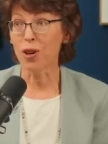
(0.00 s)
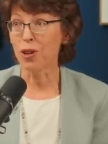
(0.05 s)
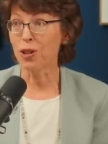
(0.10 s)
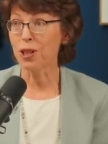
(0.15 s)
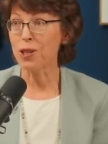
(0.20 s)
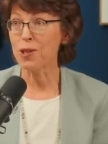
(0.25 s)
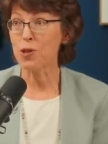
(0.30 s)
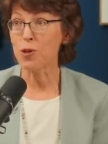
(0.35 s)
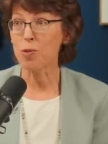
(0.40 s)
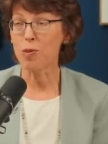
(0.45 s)

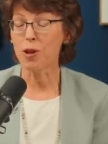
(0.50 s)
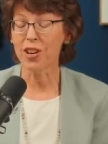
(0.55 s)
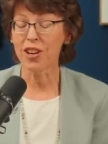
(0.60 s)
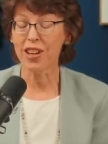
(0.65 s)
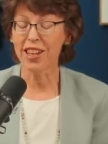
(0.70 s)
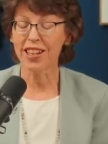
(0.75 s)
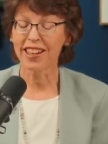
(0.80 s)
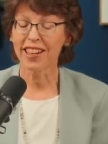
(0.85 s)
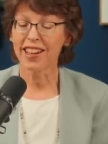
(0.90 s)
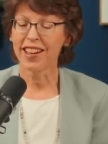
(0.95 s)
Holy
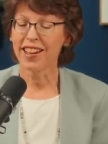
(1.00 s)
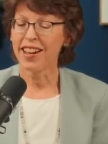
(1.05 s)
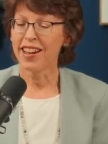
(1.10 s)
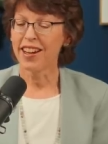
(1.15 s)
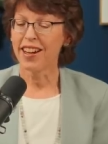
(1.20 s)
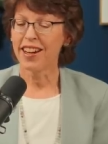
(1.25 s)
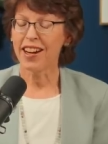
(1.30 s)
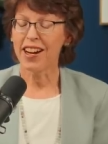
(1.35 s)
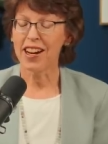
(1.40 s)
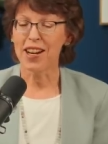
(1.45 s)
Spirit.
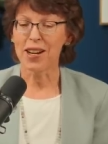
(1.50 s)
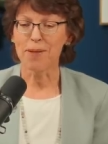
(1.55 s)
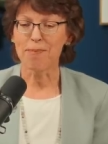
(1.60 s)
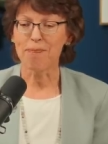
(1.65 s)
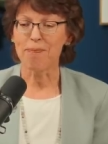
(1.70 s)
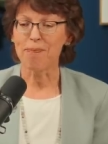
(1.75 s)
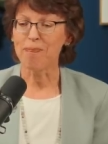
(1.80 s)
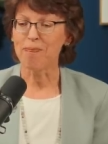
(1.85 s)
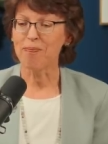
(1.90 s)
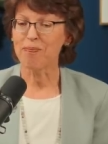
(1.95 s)

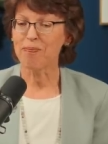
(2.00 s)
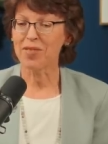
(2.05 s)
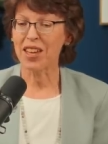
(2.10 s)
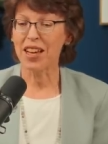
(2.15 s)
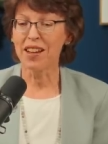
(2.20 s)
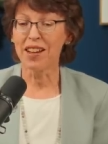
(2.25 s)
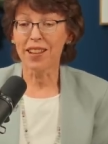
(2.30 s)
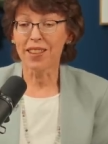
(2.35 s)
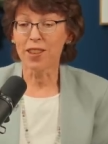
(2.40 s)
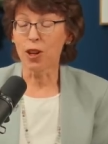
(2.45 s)
Um,
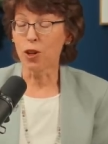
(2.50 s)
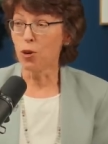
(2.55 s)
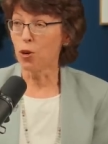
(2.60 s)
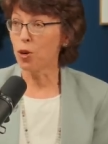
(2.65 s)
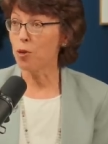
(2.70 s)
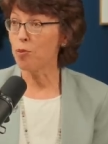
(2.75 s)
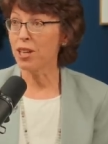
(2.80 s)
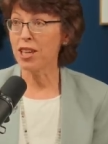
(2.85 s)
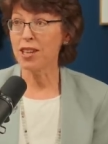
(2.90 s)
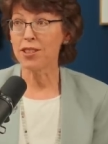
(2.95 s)
the
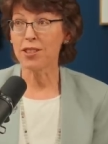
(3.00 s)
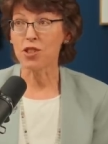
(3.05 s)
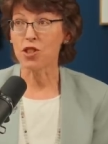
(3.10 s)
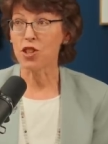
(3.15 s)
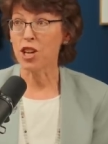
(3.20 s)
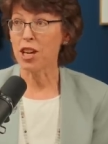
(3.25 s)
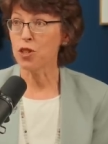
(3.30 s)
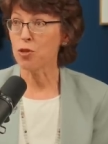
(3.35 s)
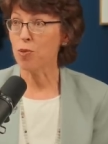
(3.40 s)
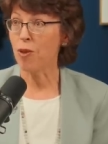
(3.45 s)
Lord began to
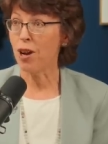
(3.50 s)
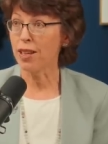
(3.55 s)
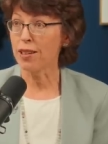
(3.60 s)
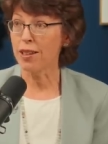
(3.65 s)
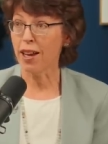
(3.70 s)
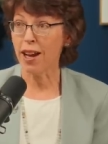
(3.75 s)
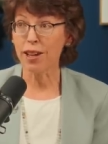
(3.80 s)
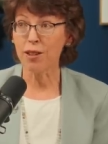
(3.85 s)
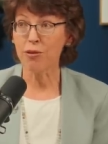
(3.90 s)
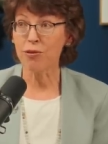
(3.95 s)
change my
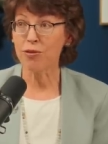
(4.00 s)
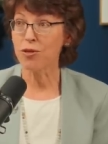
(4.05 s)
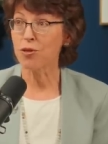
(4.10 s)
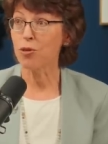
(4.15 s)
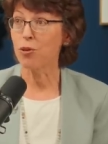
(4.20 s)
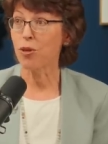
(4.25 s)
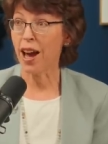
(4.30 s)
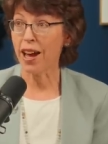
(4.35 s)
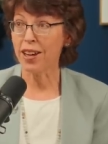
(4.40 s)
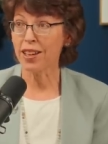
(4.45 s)
life
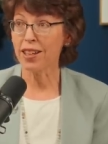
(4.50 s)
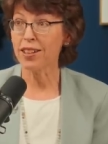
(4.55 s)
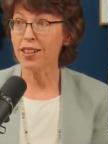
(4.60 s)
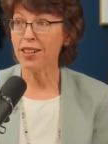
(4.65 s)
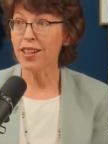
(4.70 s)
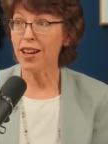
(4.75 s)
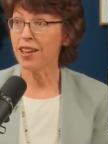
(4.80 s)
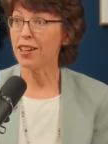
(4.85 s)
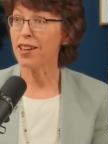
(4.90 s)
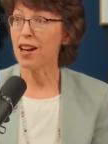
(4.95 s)

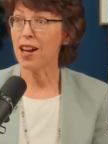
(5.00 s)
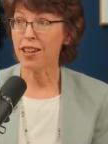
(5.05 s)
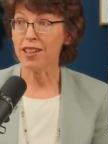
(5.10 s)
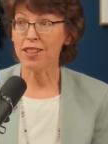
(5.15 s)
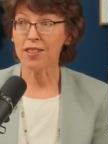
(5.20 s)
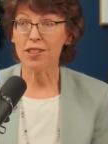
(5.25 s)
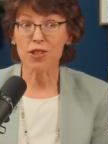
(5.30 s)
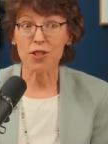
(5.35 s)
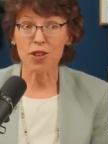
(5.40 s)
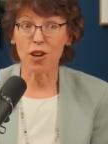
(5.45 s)
radically. I, I,
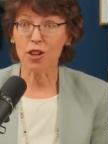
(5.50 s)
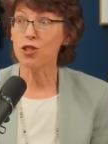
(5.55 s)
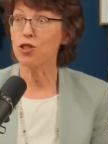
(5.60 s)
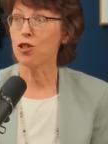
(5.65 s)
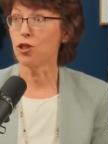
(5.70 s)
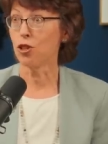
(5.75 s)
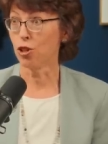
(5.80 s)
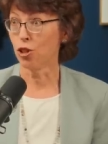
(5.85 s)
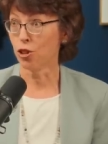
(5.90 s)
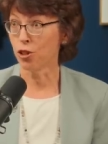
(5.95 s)
started
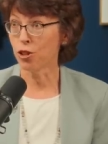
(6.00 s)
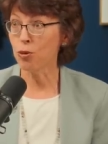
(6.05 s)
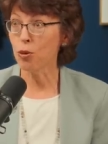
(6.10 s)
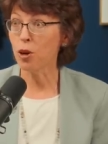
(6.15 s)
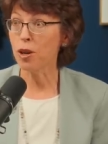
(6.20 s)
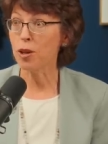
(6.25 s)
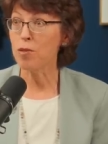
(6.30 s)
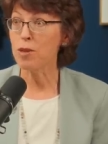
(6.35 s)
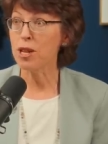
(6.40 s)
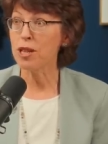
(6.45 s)
to learn
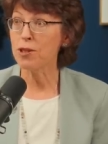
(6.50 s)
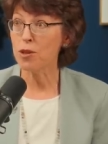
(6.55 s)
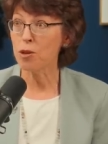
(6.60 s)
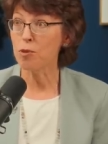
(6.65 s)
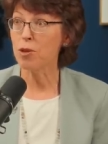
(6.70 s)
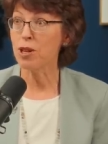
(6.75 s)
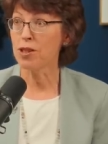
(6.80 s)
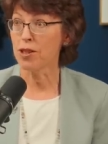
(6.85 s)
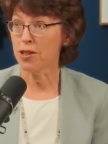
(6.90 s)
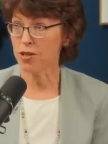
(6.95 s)
what it means to
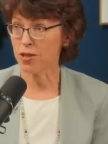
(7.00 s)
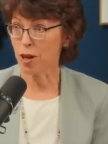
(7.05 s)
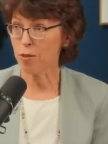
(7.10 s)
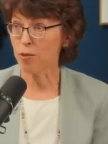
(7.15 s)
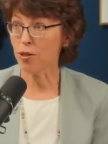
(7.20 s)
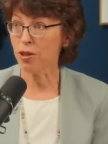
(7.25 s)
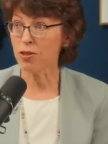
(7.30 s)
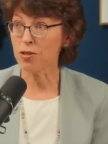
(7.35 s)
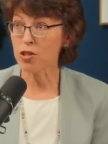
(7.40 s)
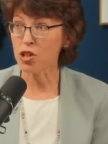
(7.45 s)
be a
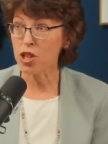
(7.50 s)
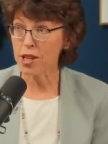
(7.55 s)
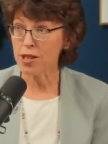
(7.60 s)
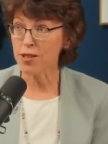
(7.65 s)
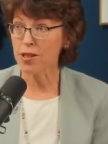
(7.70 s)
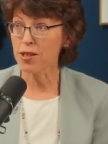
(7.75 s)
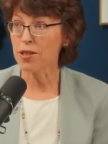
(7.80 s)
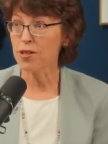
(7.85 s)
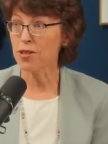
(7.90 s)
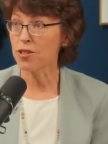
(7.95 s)
disciple of
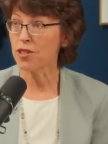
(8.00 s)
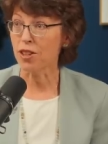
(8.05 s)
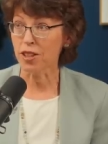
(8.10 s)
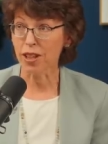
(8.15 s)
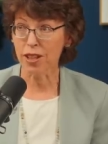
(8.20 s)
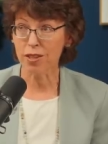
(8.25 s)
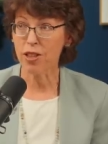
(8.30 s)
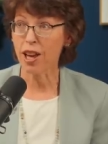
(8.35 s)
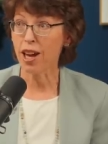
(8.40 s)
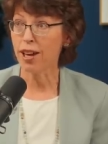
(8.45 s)
Jesus, yeah. to
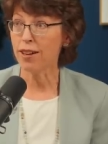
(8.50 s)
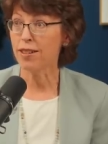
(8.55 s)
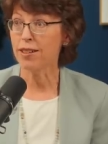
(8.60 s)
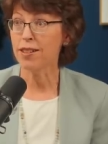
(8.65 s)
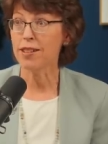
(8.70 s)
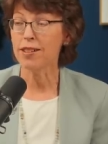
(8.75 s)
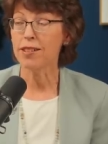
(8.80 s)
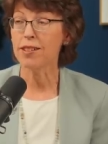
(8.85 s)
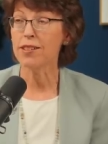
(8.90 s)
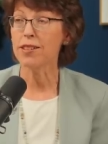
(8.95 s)
live that on
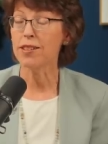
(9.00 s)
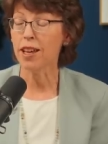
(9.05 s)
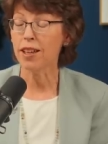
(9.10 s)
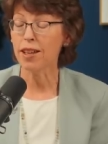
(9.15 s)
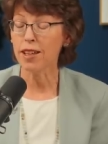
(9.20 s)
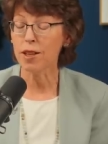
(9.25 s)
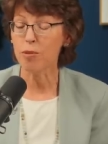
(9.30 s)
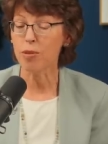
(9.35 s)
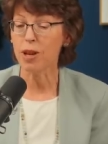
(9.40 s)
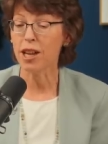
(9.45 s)
a
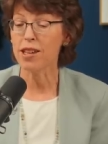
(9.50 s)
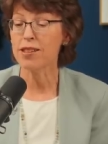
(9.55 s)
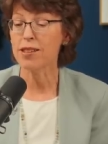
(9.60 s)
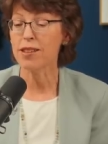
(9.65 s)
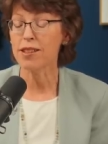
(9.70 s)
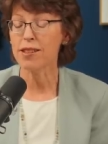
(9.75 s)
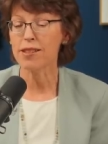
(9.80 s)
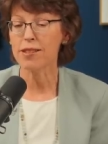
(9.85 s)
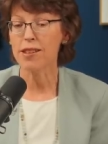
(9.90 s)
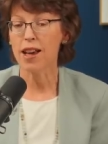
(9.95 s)
daily
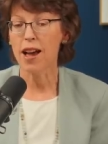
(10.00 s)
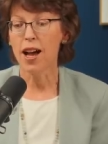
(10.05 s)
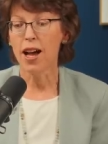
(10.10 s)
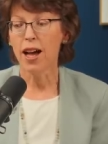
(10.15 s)
basis.